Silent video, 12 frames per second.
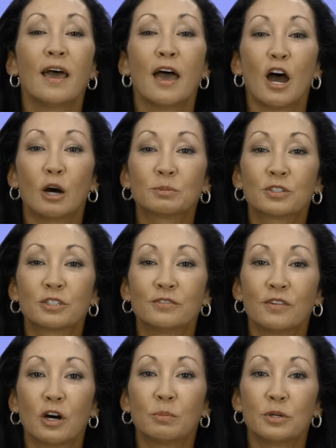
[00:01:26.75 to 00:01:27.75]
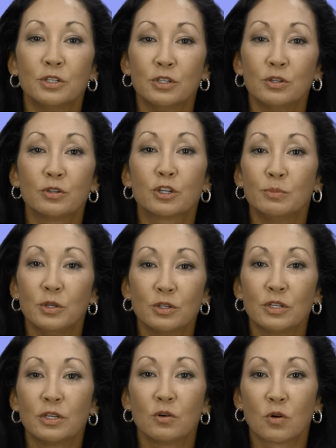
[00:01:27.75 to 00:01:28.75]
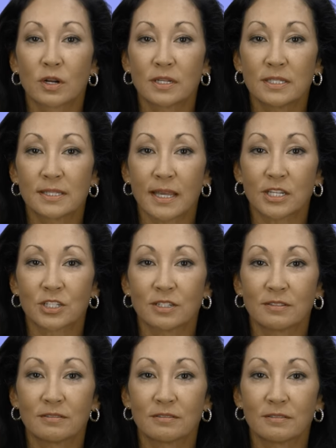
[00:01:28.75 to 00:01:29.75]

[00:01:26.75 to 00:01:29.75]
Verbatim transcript: helped her develop a new community organization,